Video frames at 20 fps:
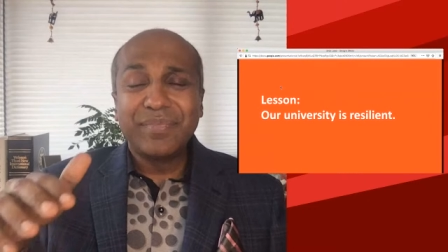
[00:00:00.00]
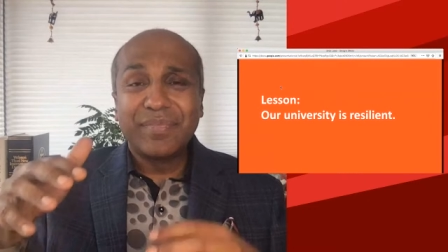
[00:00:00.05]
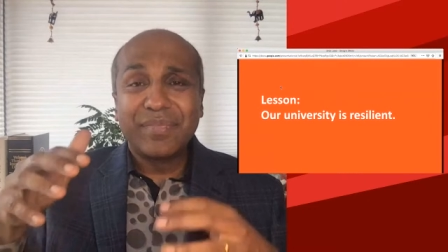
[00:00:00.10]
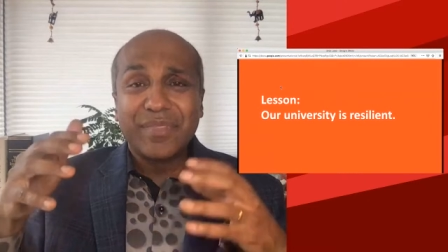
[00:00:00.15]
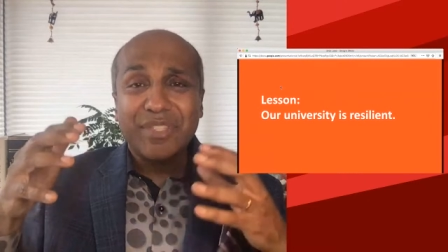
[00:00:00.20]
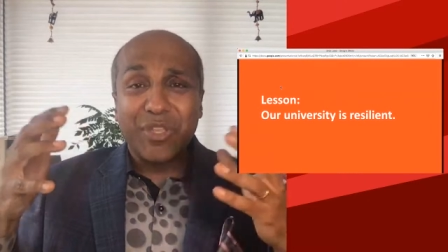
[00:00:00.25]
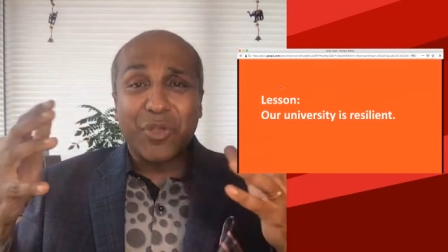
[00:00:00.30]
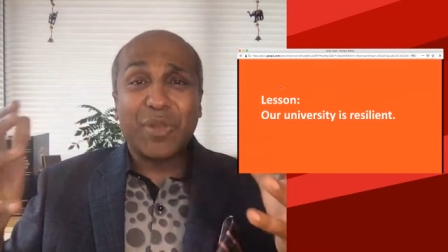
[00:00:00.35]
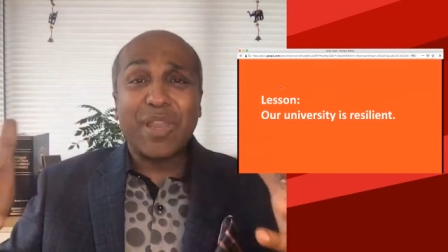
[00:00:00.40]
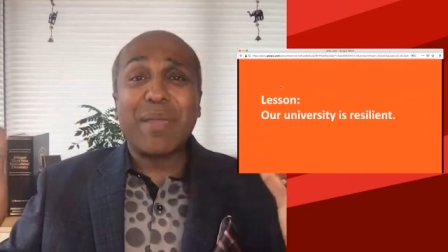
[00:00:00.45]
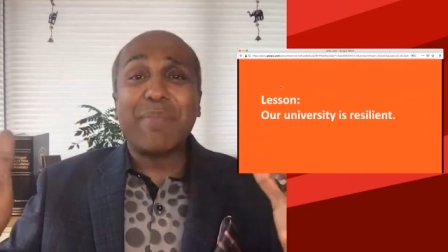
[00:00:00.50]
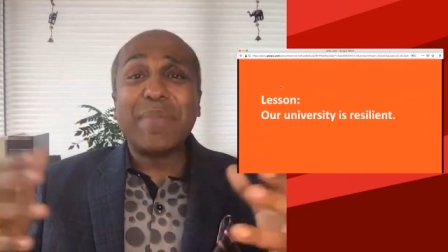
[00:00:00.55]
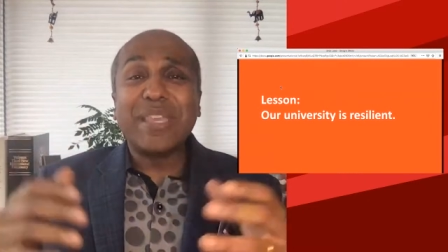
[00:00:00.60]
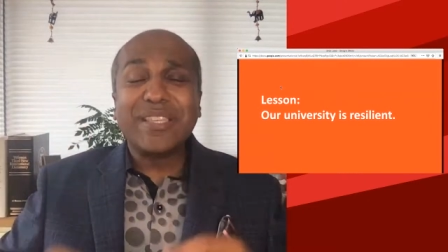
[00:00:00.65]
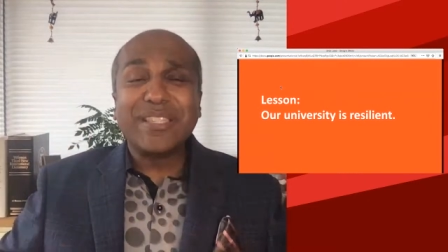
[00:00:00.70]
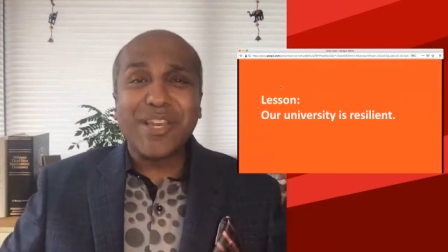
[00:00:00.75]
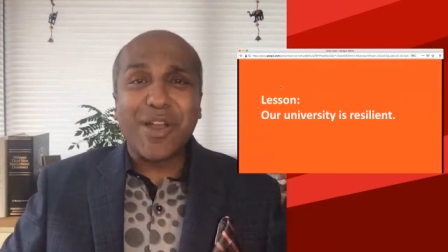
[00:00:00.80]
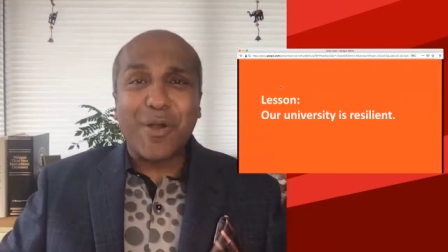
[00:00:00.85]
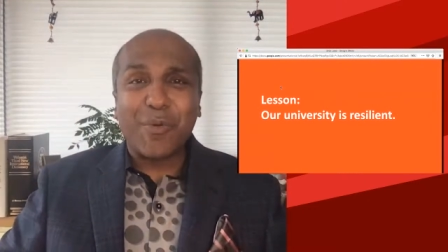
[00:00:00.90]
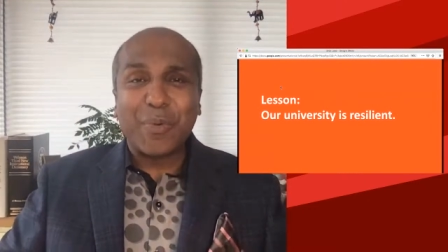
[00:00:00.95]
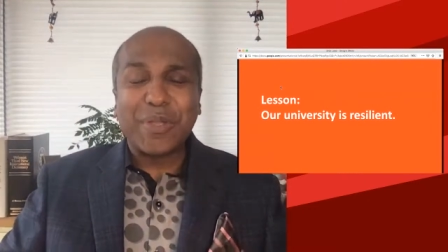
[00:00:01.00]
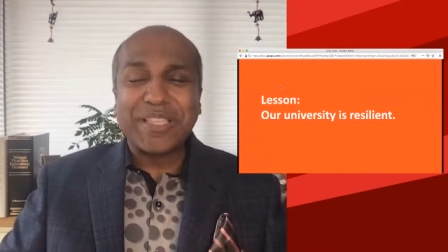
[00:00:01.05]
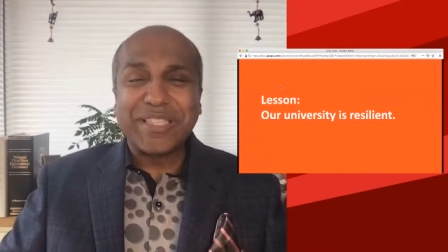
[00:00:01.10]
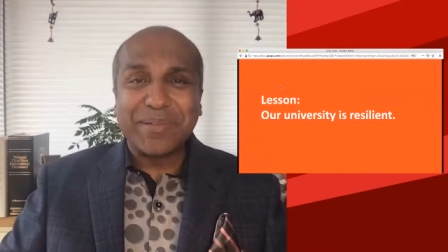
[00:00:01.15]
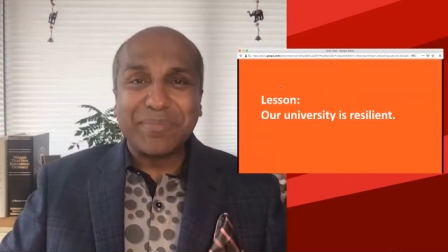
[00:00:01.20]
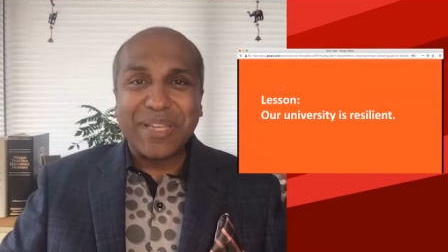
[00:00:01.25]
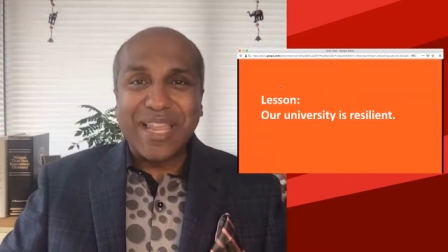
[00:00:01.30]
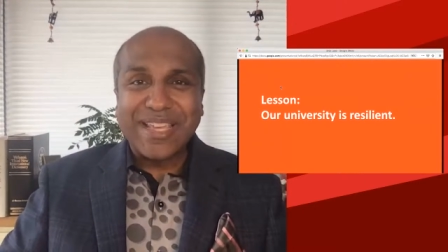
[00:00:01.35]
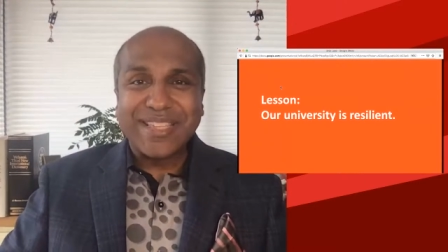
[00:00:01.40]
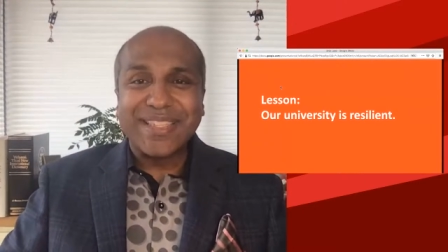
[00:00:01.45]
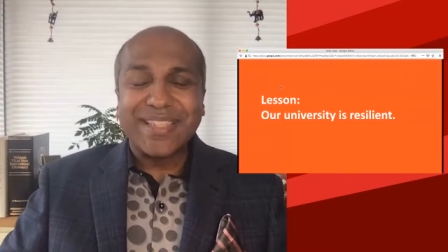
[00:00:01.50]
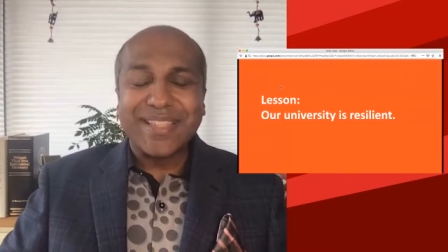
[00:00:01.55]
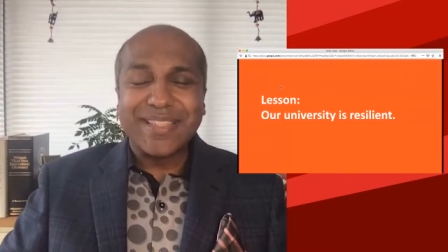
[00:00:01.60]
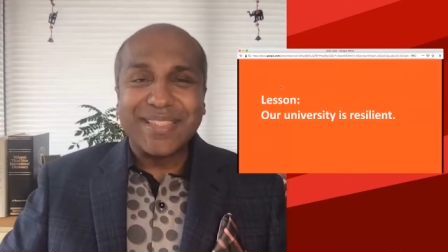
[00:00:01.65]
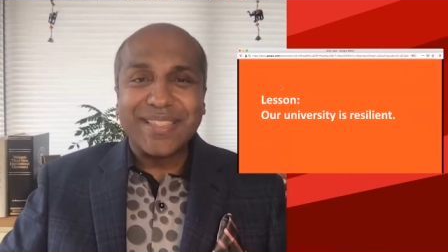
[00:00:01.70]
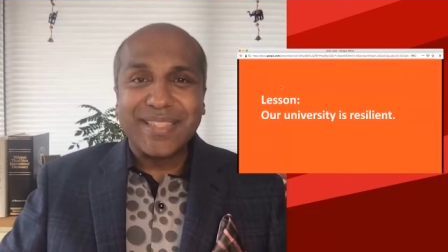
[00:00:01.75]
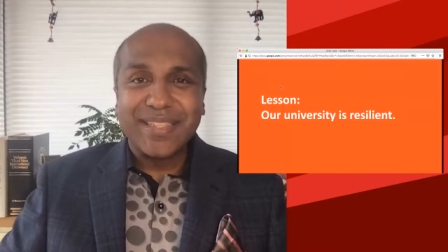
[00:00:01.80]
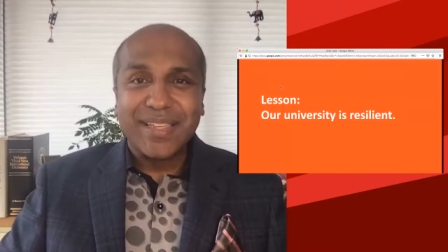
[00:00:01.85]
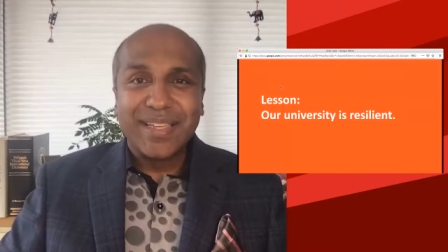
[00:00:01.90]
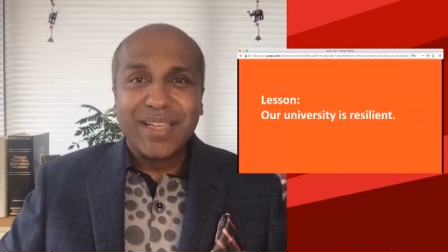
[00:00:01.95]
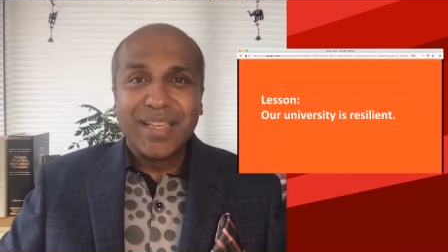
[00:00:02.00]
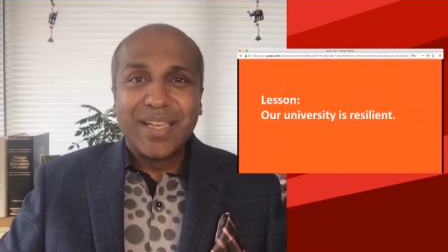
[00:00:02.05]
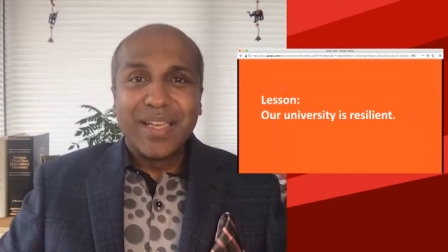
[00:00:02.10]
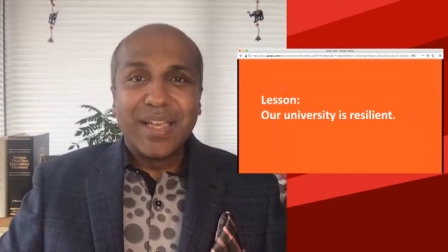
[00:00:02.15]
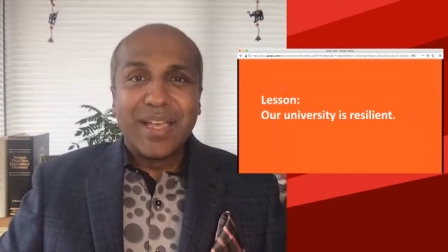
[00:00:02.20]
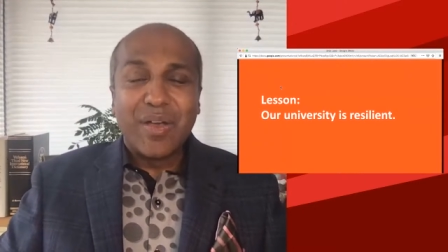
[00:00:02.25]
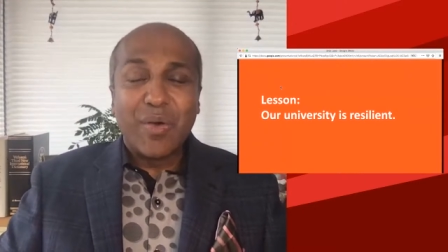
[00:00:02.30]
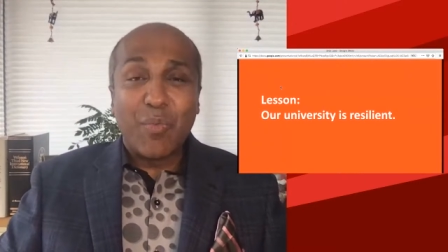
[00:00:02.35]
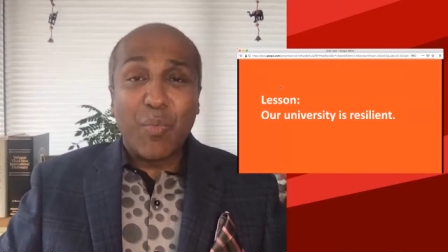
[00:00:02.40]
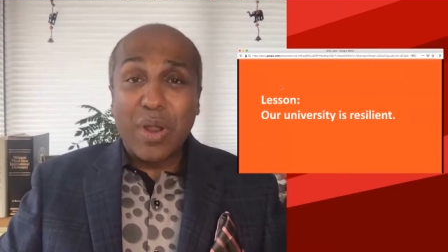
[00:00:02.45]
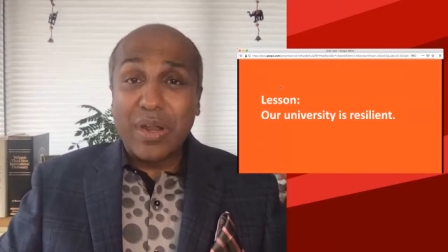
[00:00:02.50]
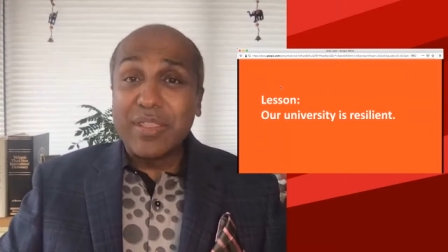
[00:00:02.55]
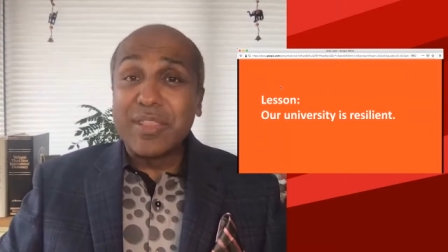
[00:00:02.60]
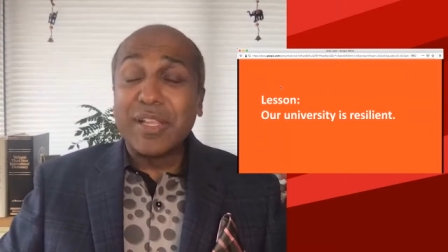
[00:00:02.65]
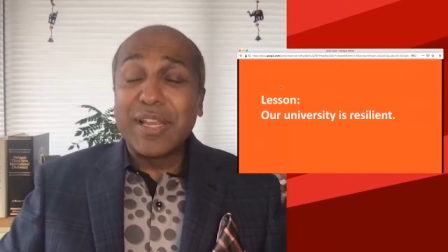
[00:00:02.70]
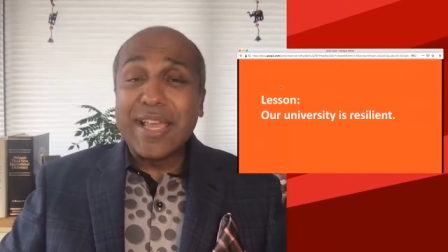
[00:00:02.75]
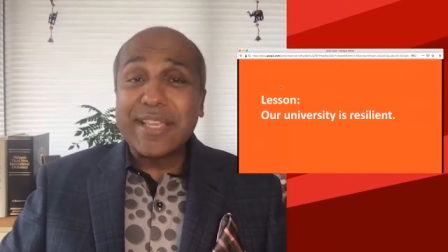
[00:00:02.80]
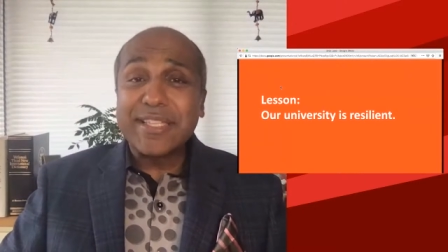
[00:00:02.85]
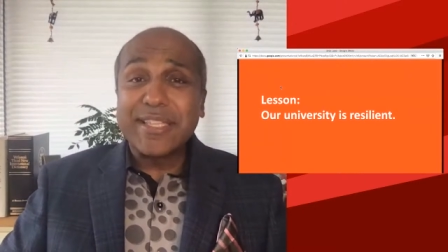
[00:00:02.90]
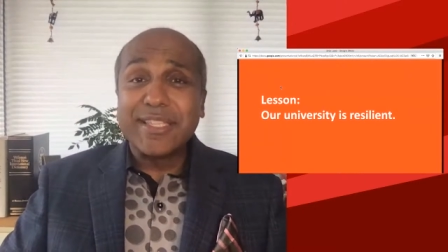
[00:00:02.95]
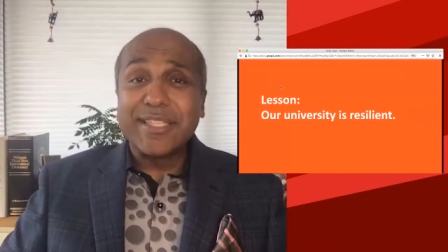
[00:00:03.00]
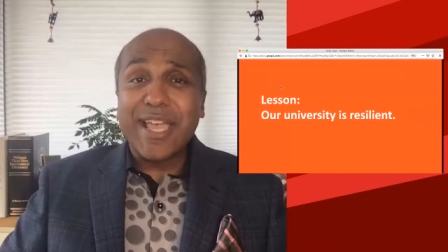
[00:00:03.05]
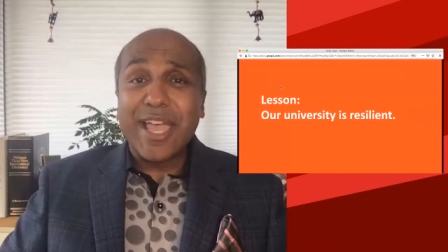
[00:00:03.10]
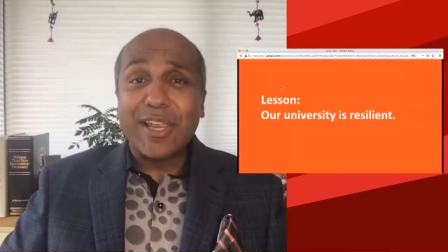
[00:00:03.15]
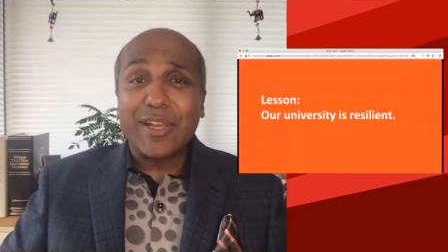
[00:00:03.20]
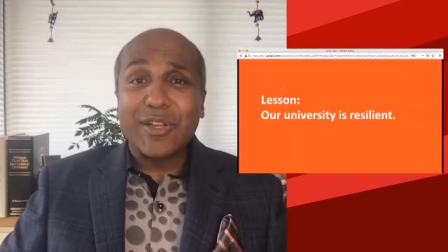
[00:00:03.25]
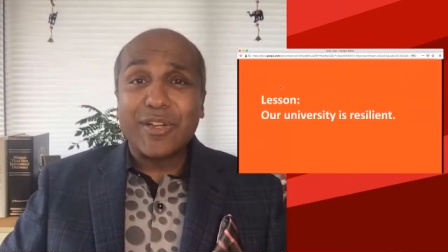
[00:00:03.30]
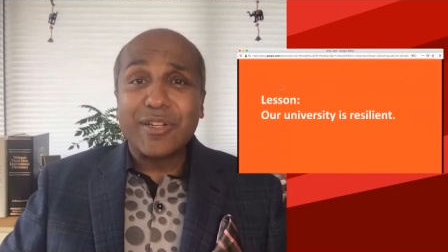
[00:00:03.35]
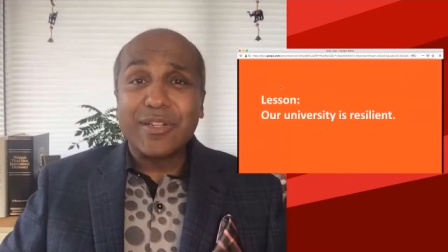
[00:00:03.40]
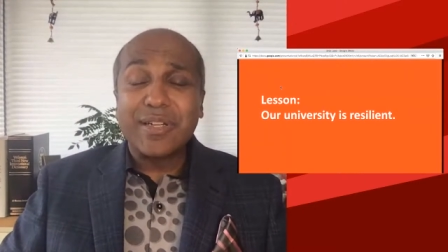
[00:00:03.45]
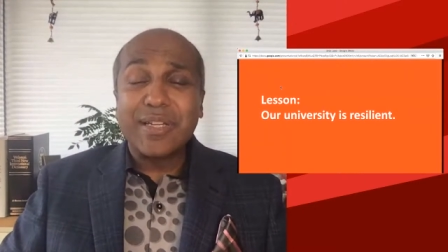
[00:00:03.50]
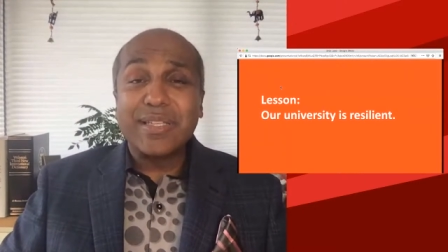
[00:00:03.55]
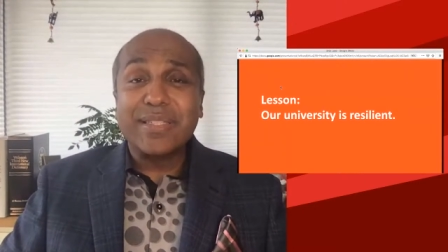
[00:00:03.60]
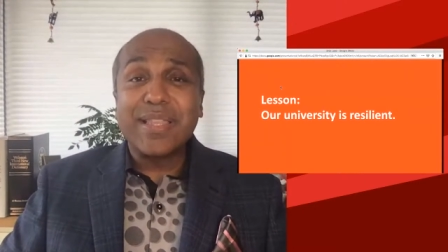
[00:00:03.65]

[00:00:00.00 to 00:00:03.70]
So let me start with some lessons. One of the lessons I learned is